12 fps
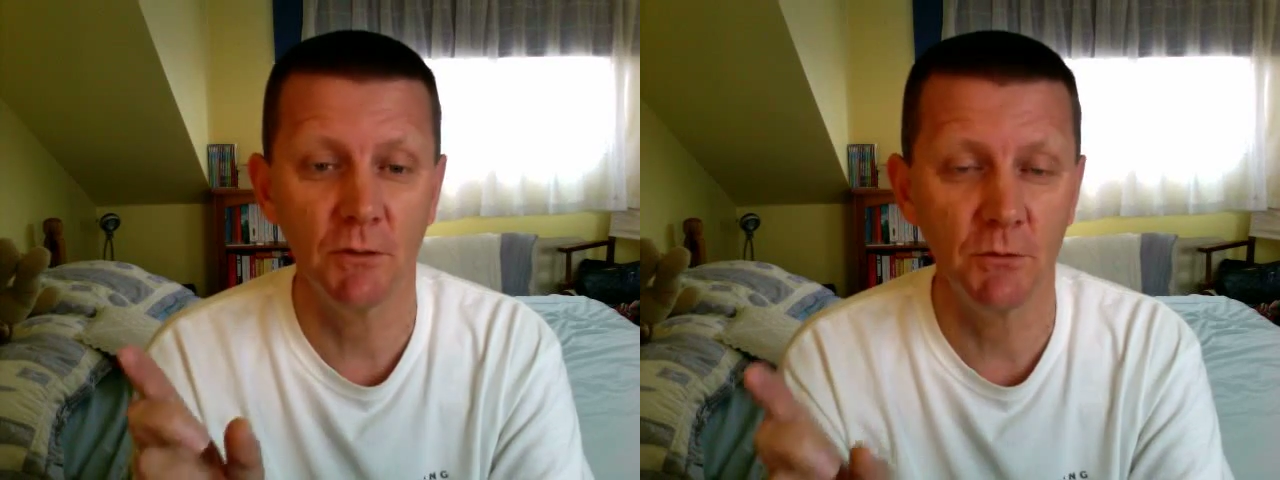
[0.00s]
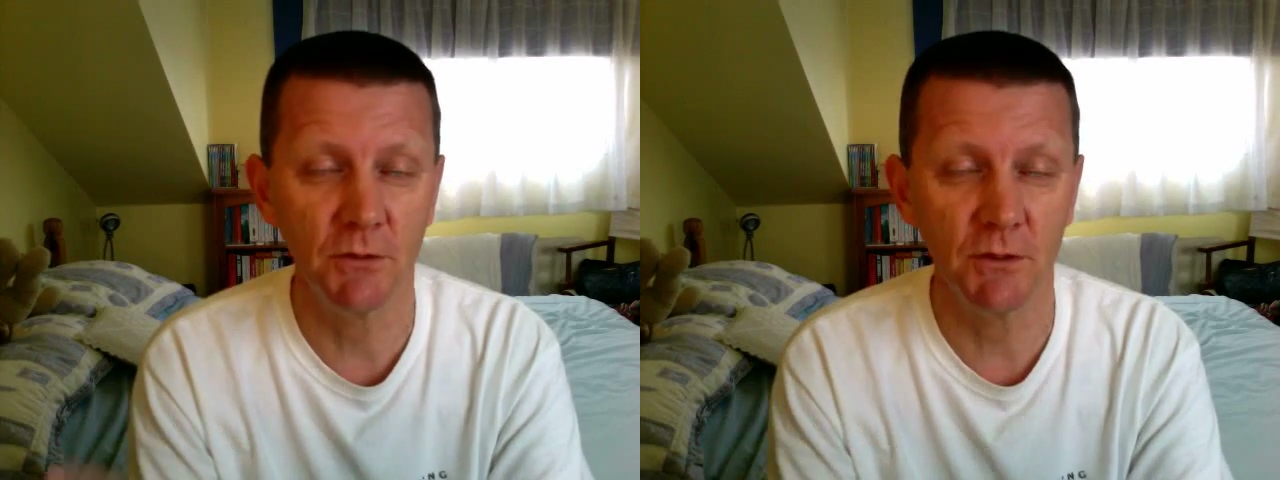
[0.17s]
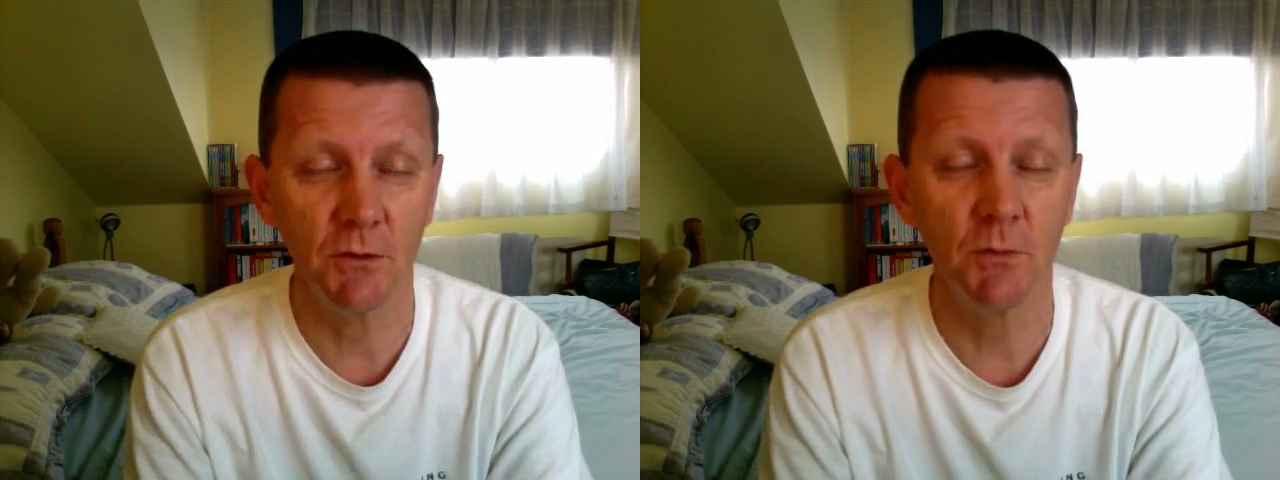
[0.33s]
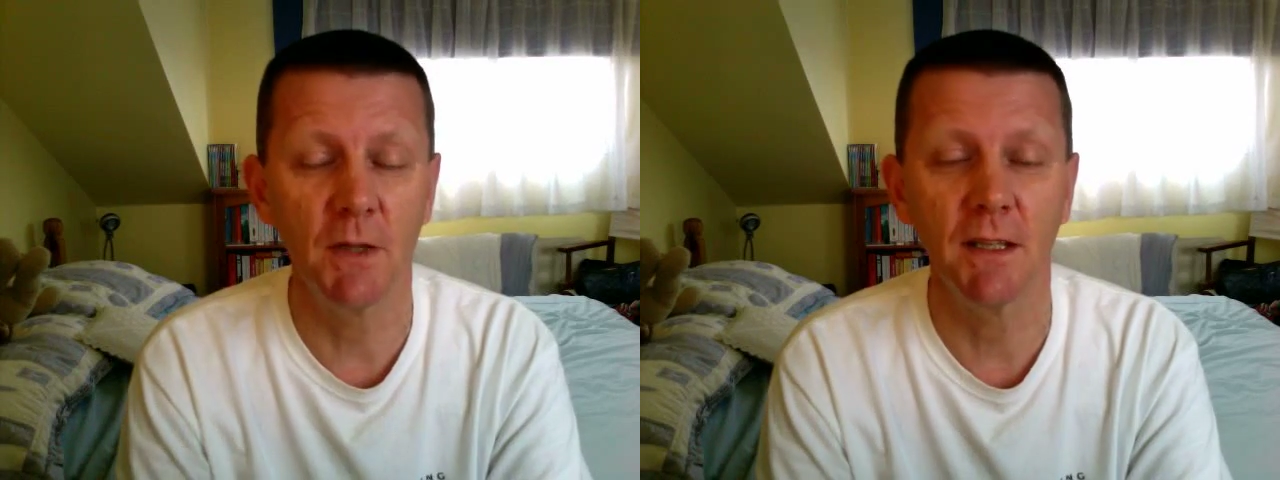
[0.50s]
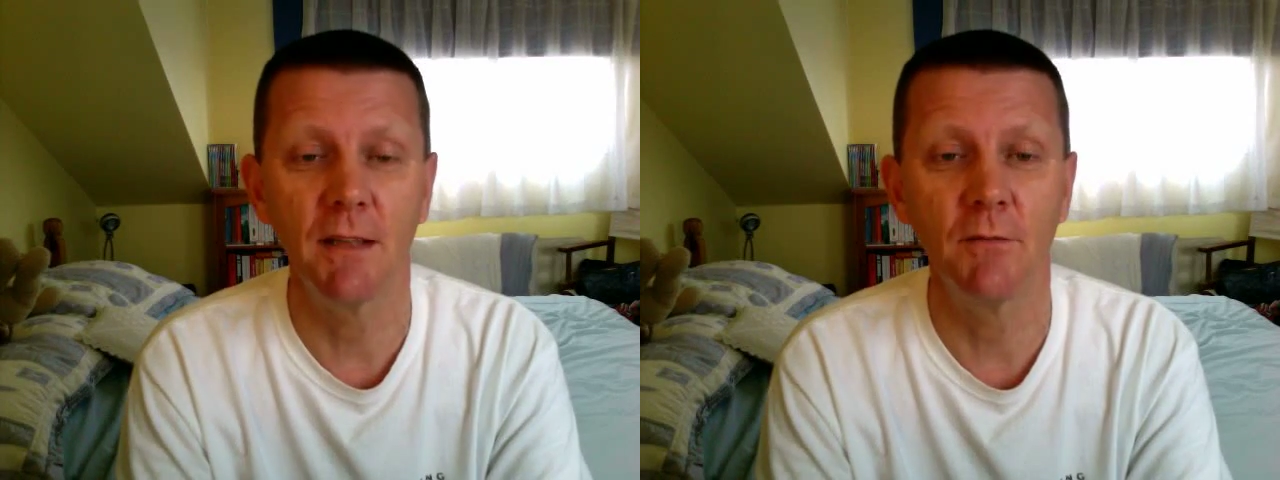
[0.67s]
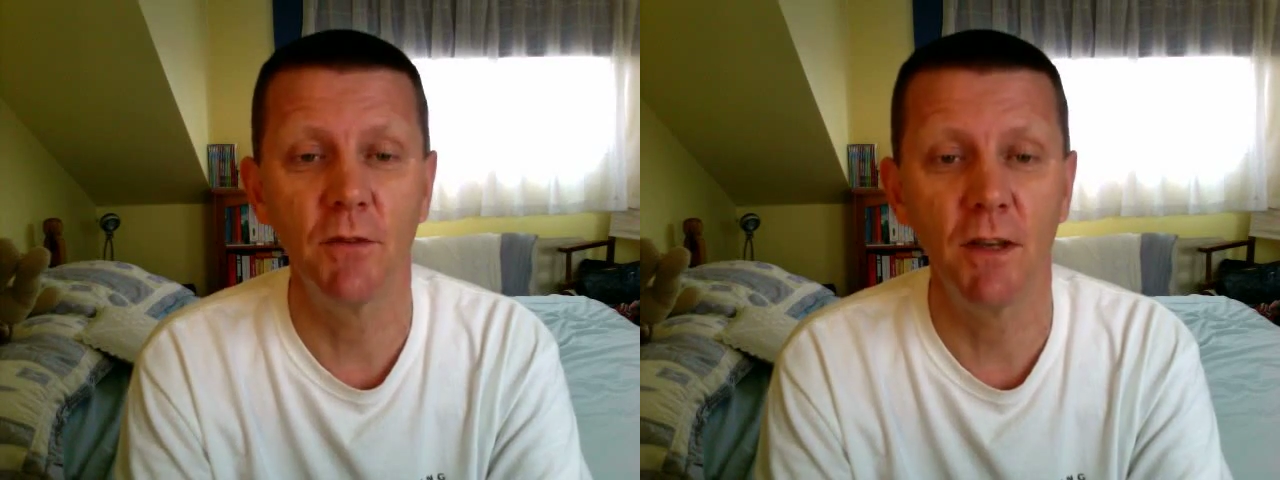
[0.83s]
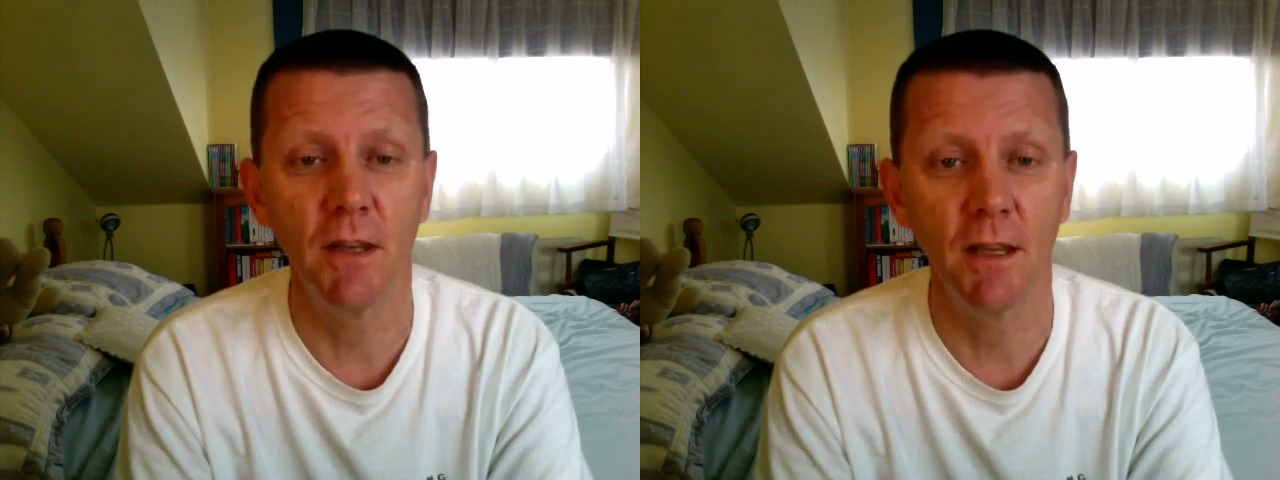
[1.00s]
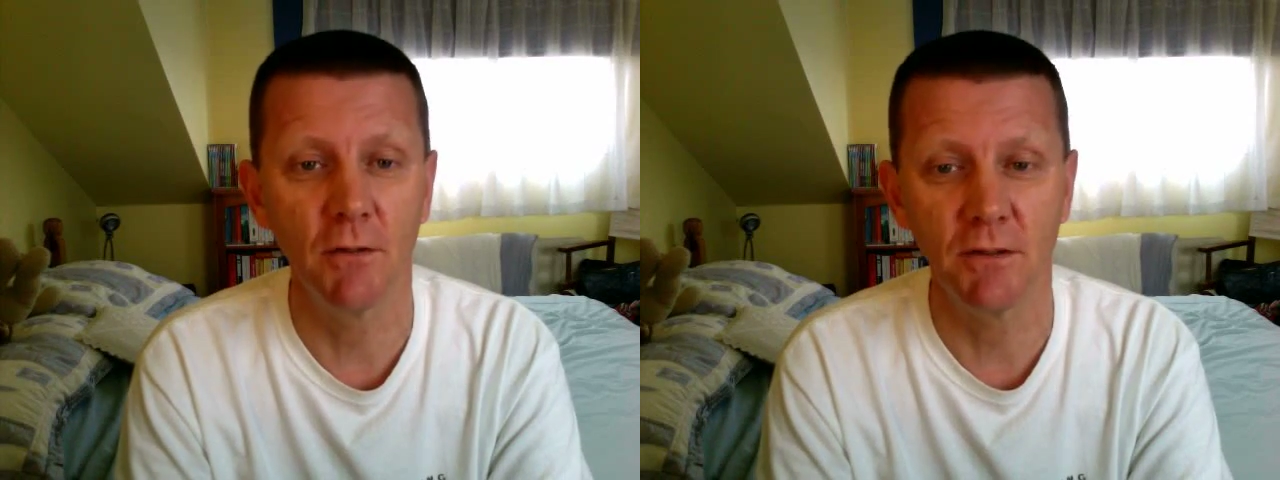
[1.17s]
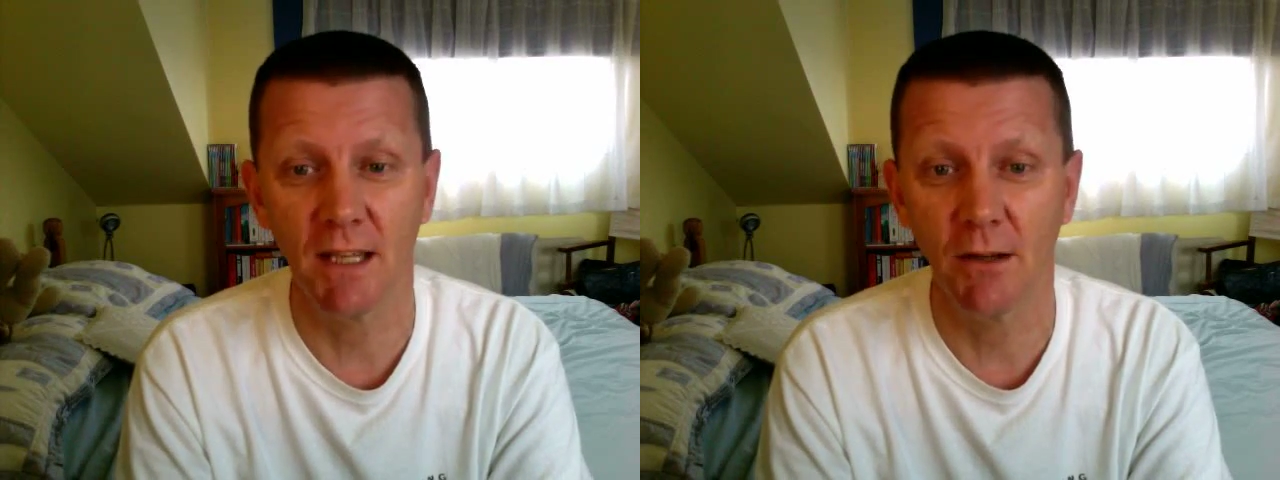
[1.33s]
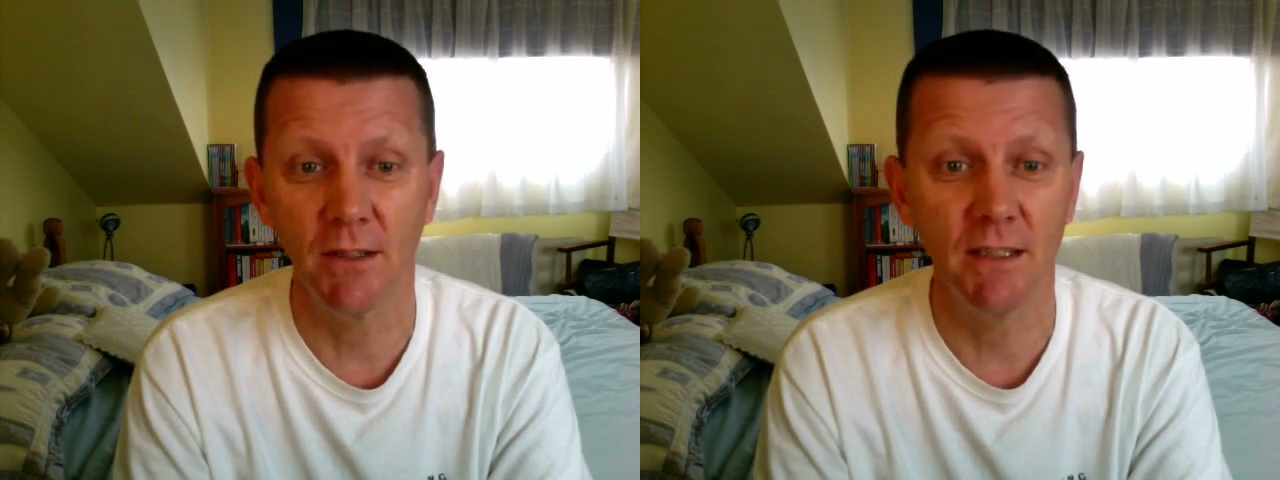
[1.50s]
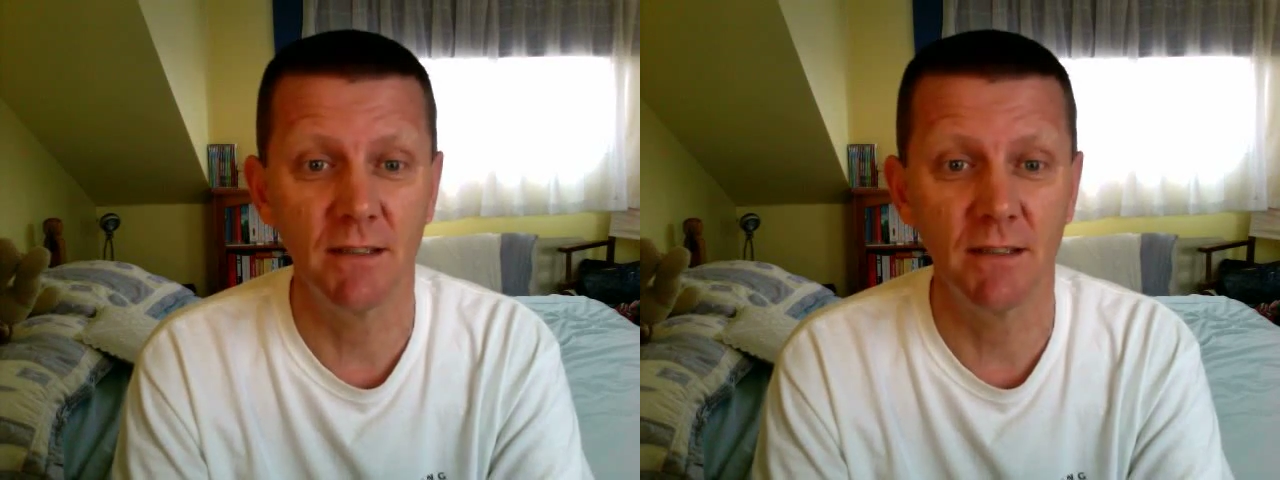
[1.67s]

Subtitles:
who's still making videos now and